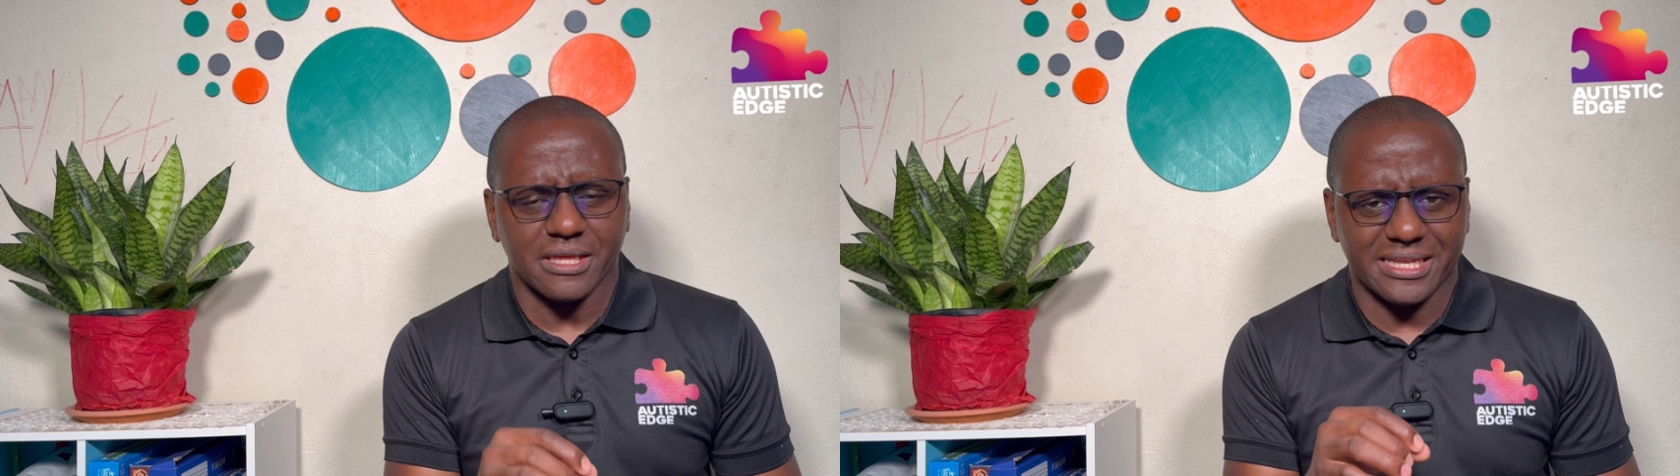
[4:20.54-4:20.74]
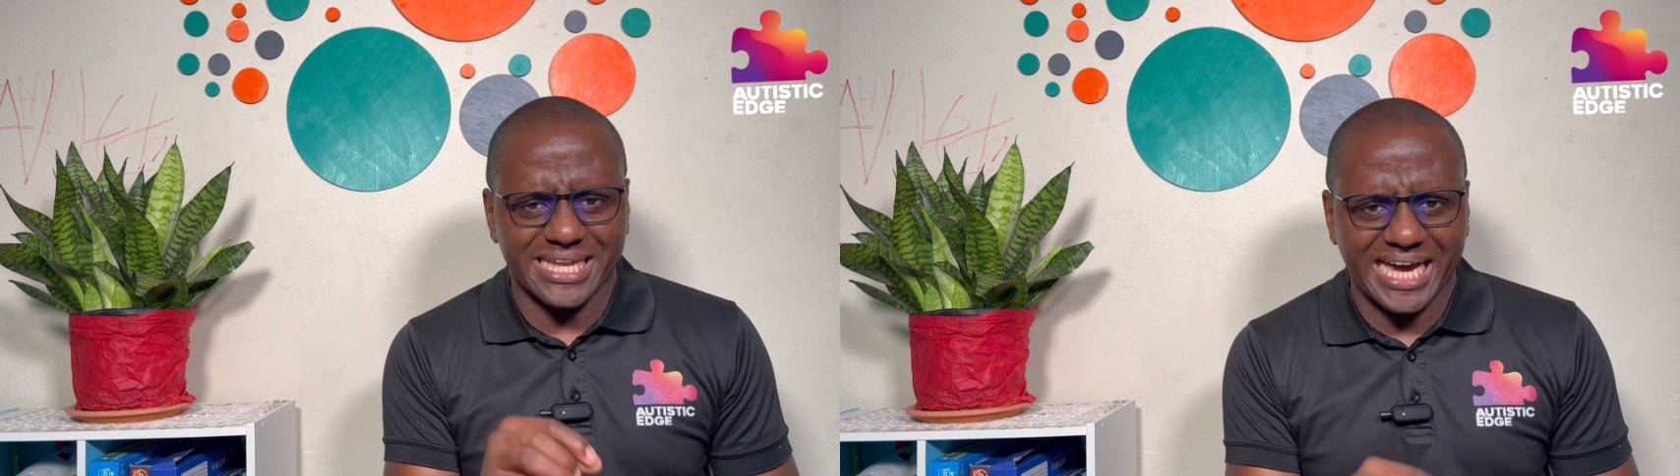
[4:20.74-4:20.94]

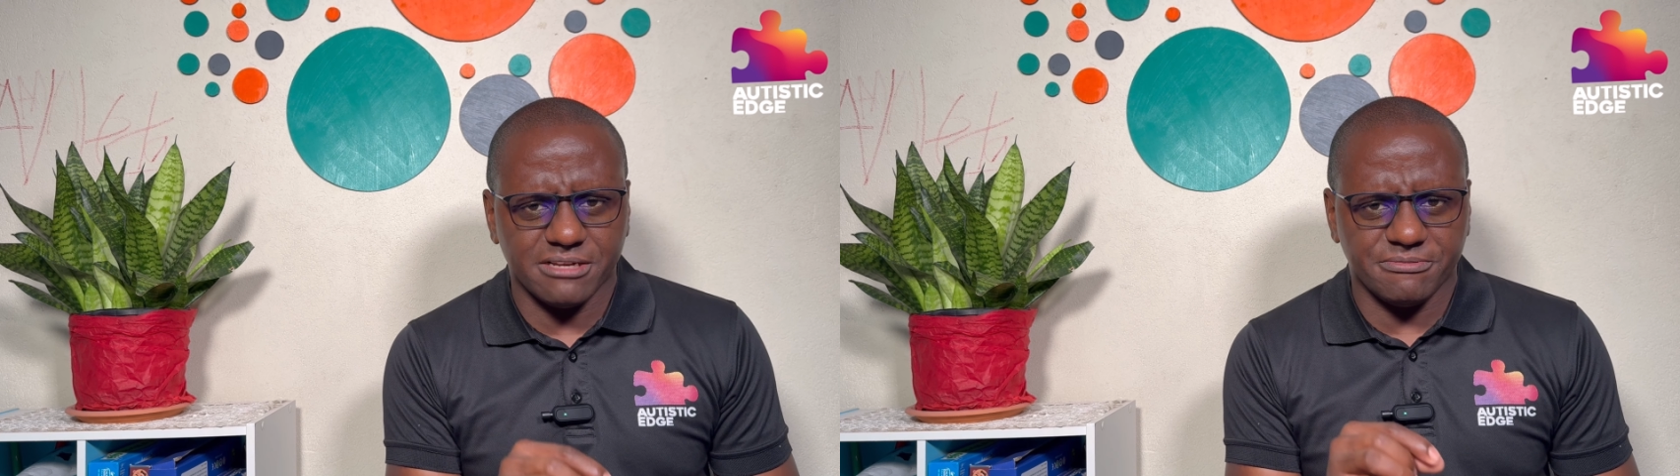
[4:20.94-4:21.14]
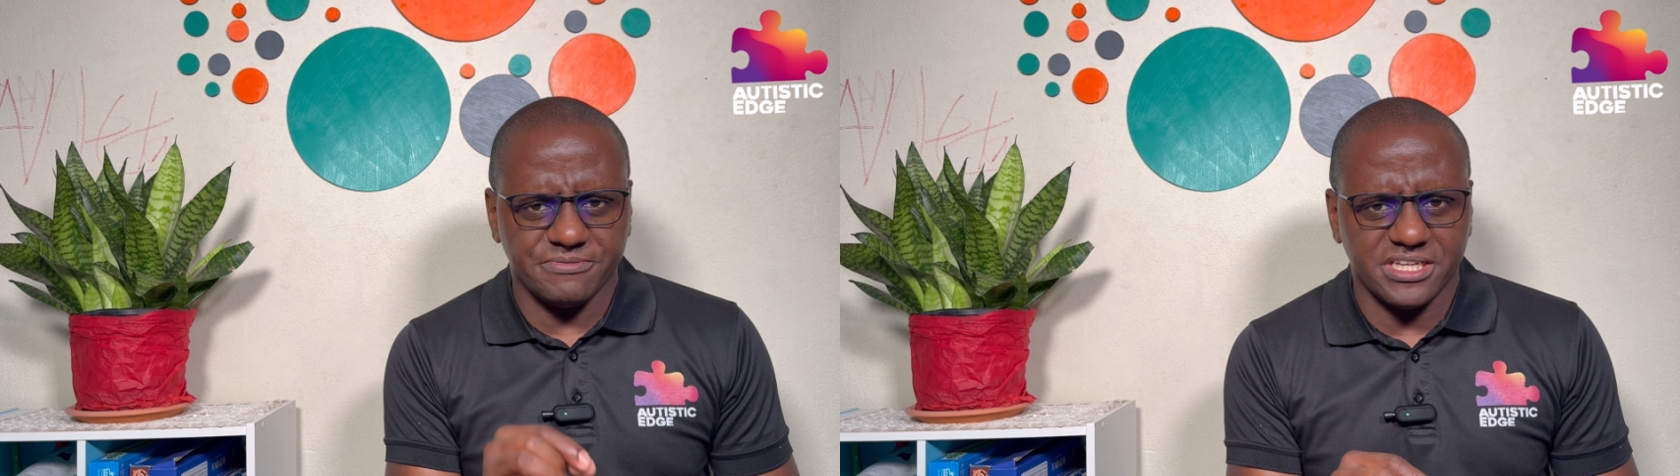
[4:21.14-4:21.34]

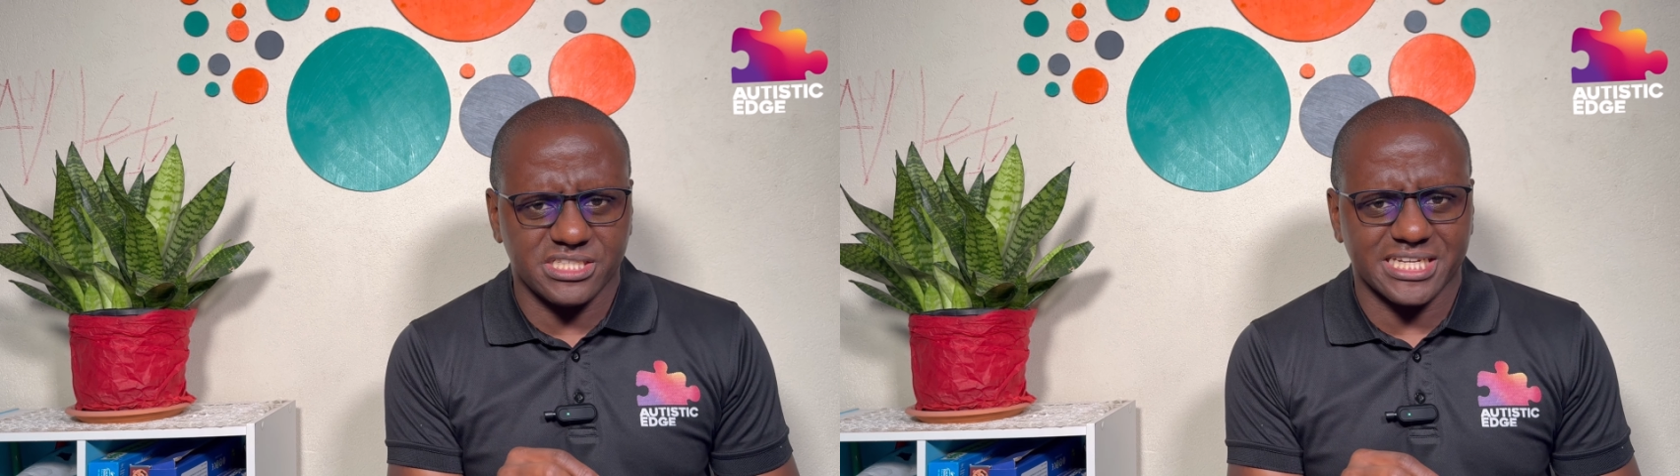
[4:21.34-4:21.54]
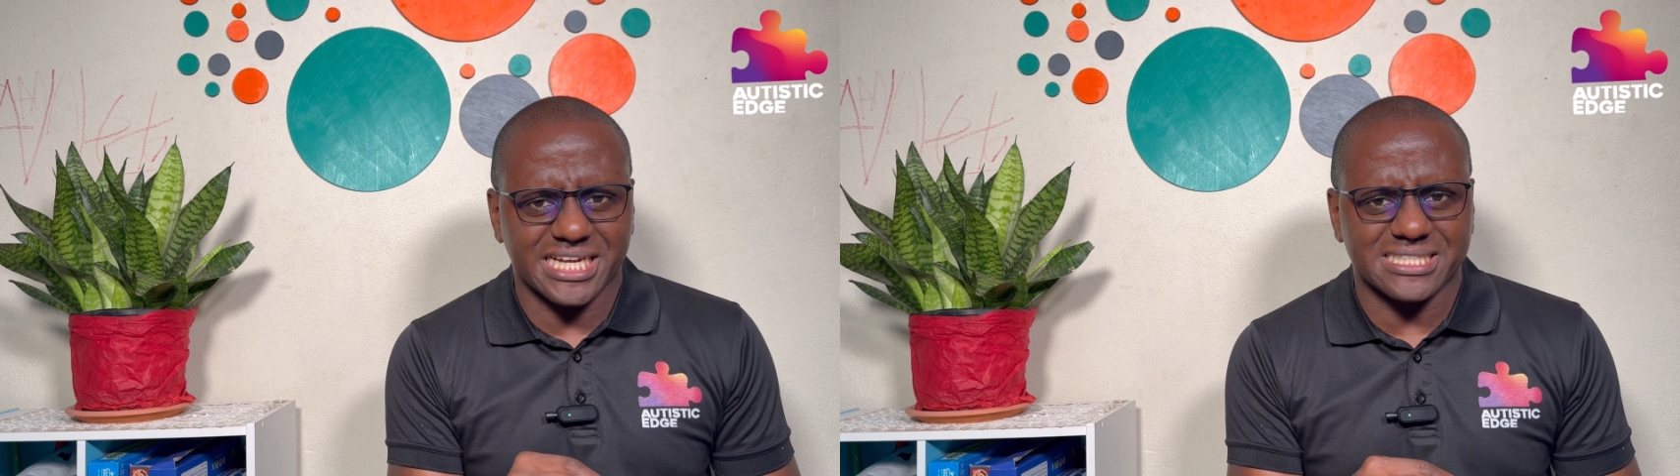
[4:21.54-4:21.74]
light
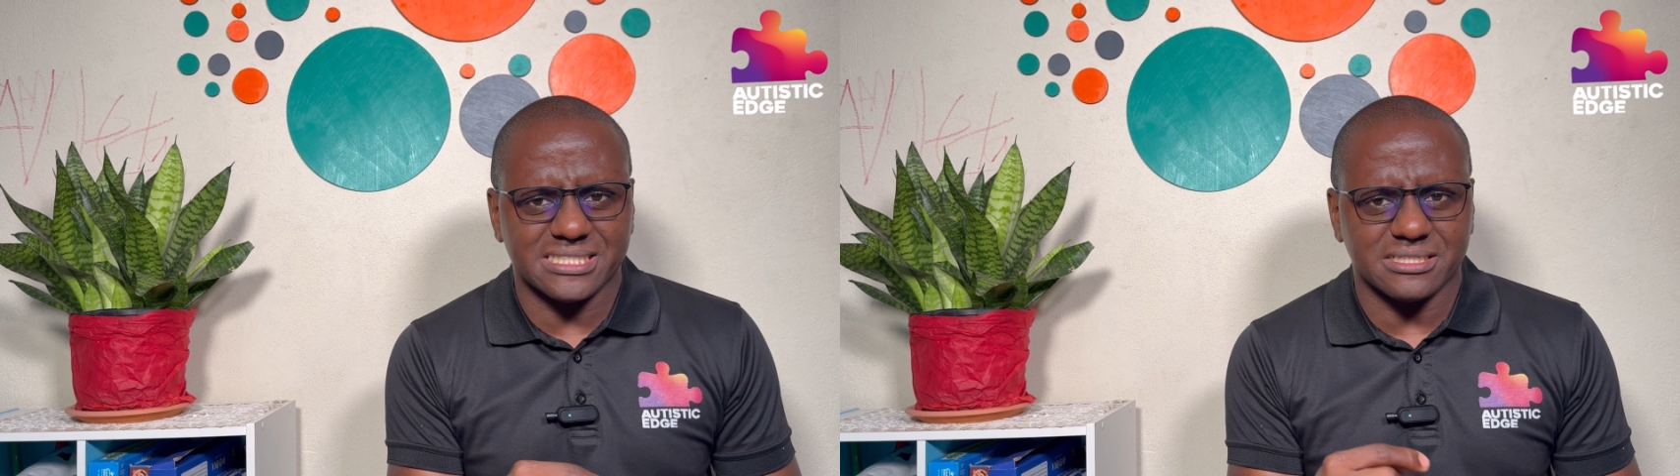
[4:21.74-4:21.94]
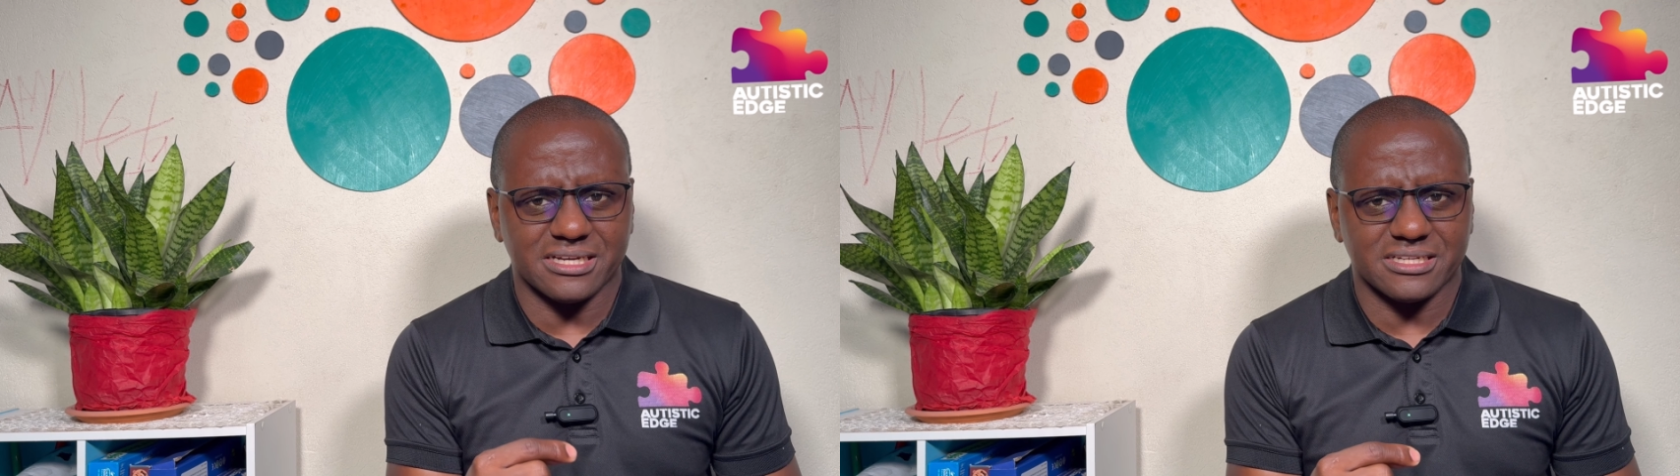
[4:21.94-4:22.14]
feature that
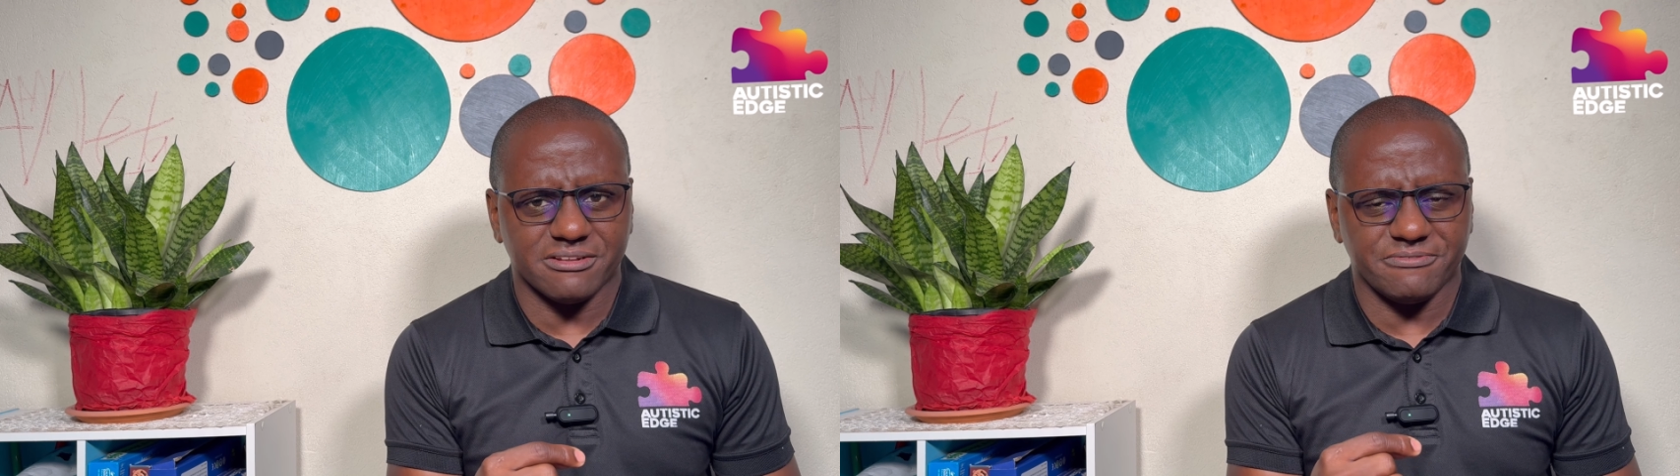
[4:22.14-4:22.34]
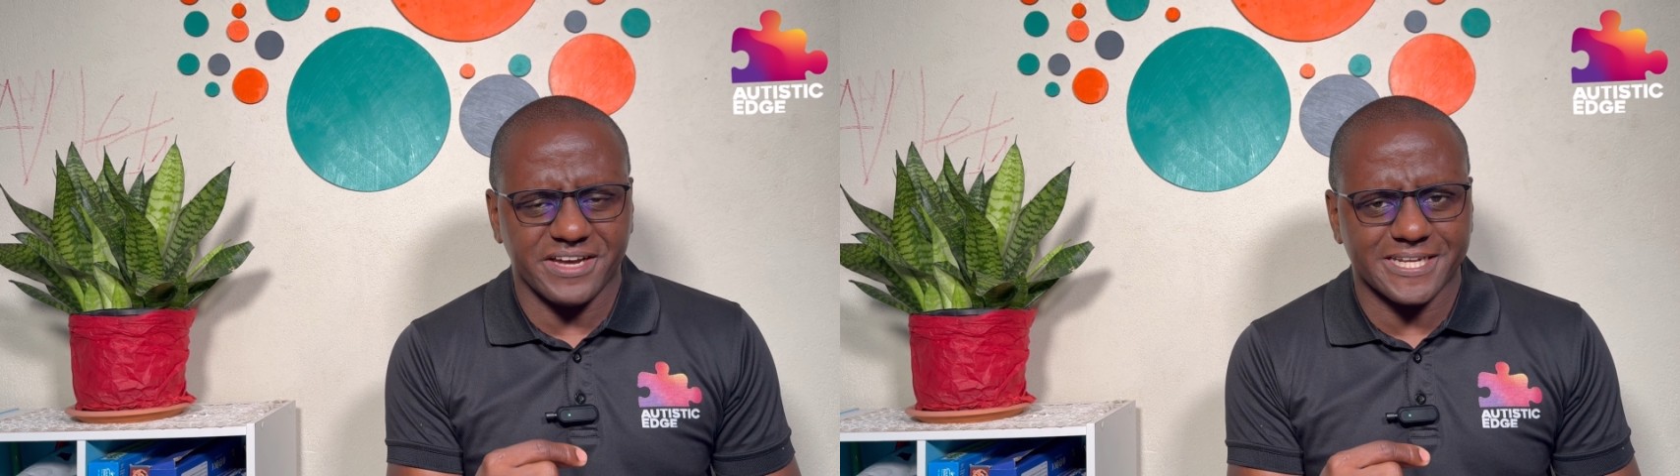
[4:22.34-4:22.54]
is on the
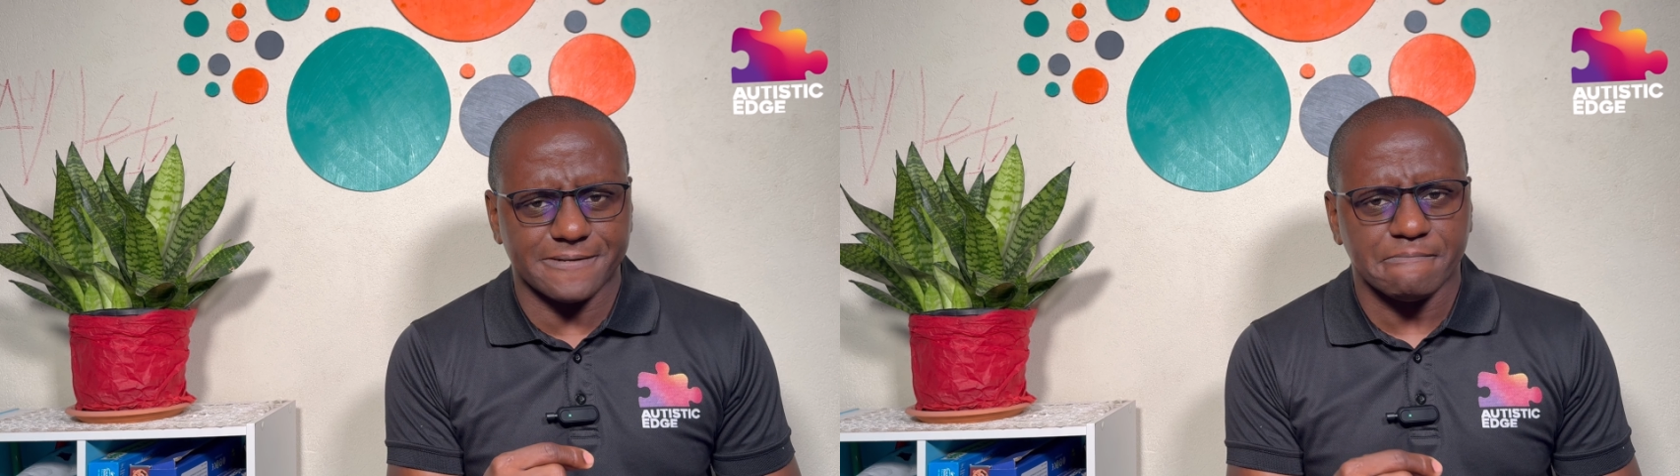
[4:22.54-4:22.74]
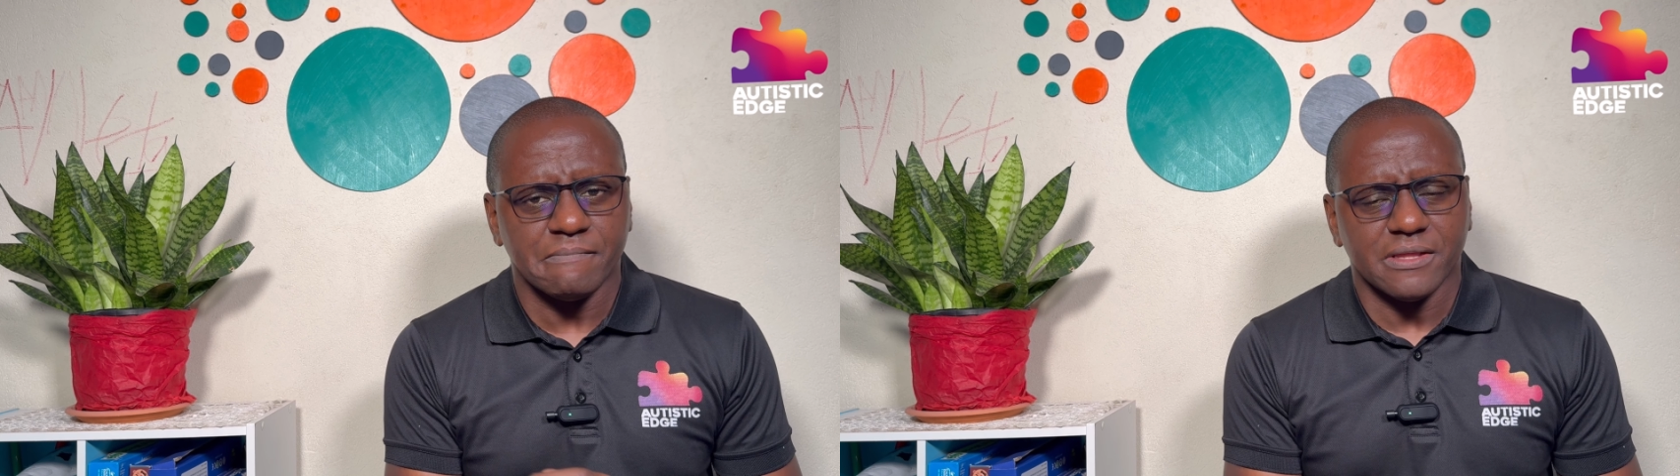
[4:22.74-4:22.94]
fan,